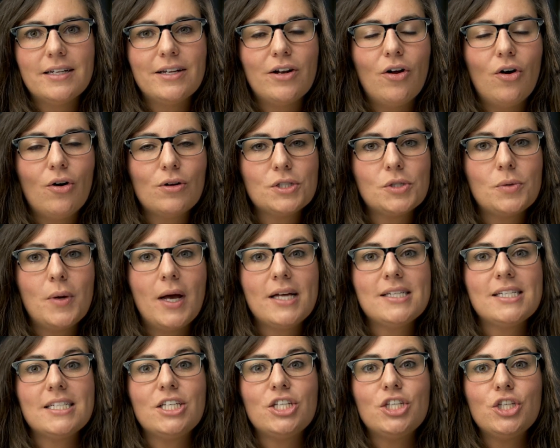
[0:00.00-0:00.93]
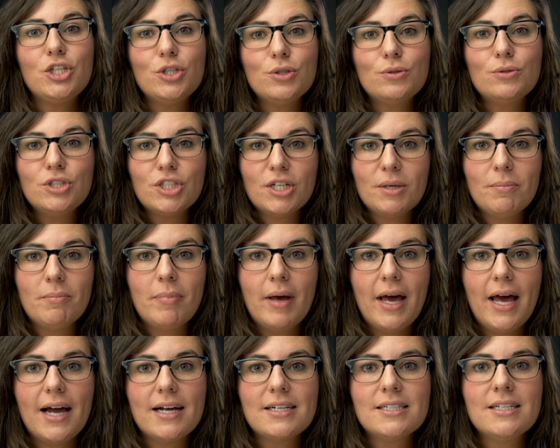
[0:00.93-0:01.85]
It also has a huge
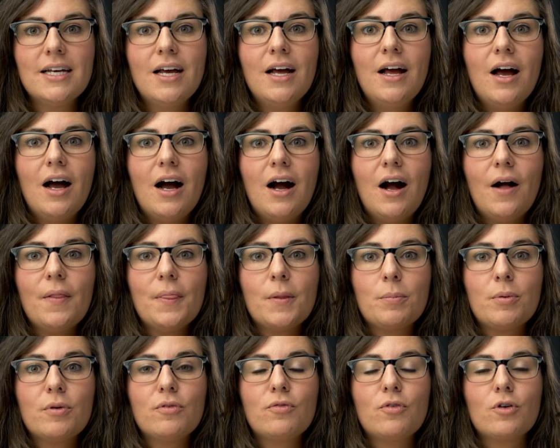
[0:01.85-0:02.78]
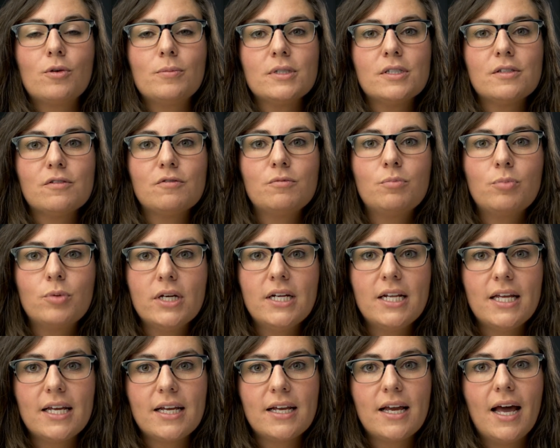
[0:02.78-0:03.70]
impact on the performance of
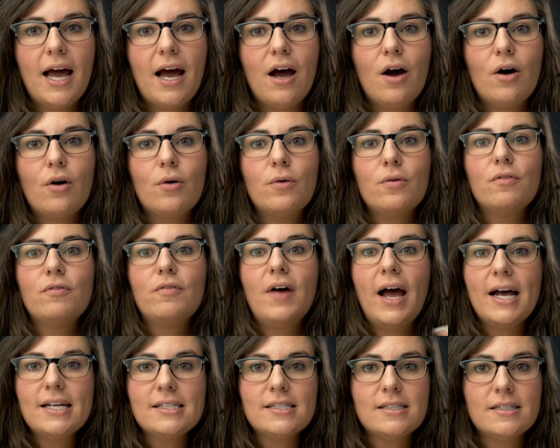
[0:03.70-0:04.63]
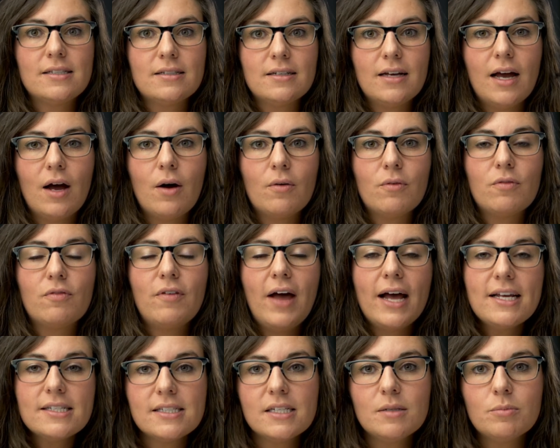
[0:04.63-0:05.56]
breeding, how fast
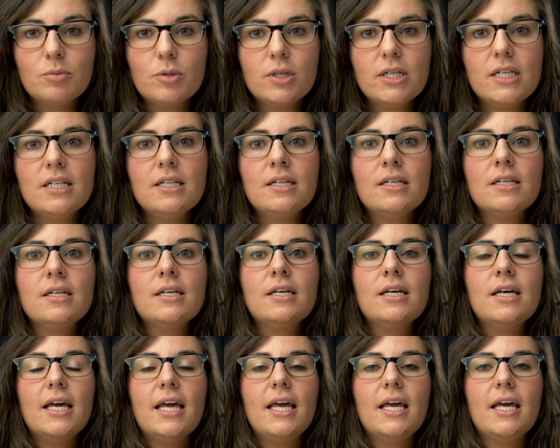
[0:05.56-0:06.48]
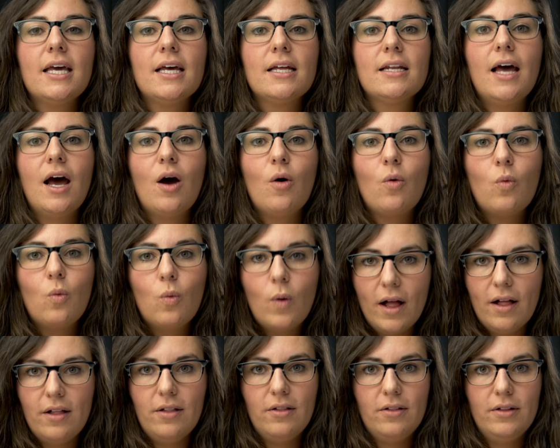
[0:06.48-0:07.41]
they breed and how
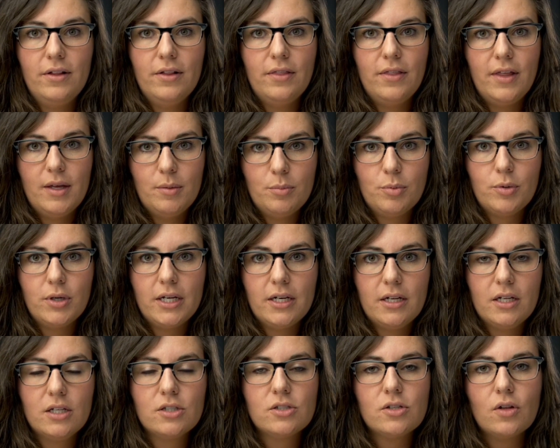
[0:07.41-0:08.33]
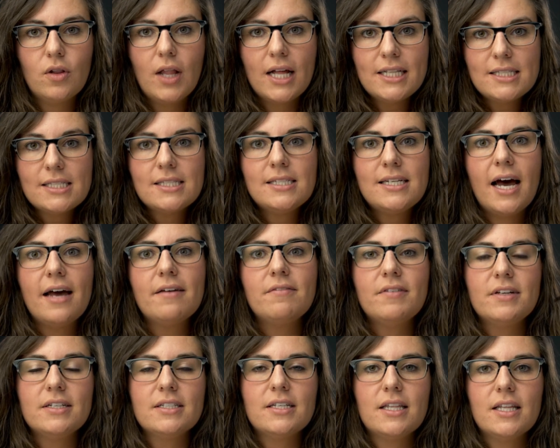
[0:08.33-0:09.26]
well they breed. So let's
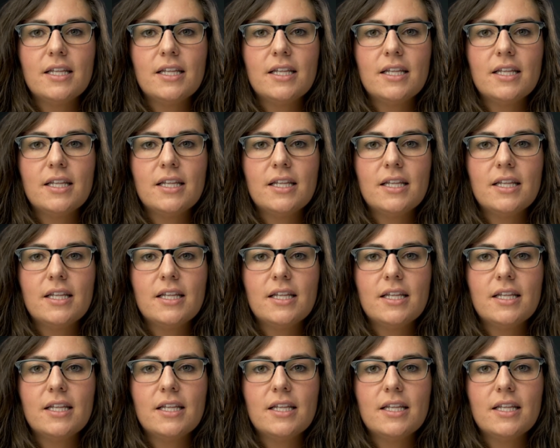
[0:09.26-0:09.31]
dive into